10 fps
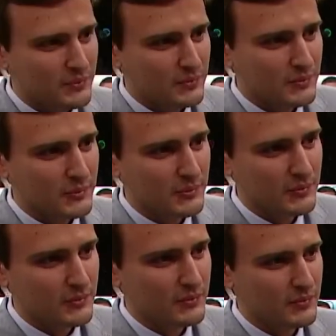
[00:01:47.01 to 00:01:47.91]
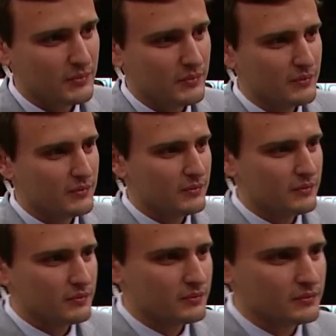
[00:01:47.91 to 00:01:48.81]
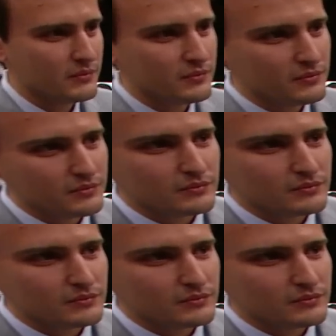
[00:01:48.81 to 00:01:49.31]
This person isn't speaking.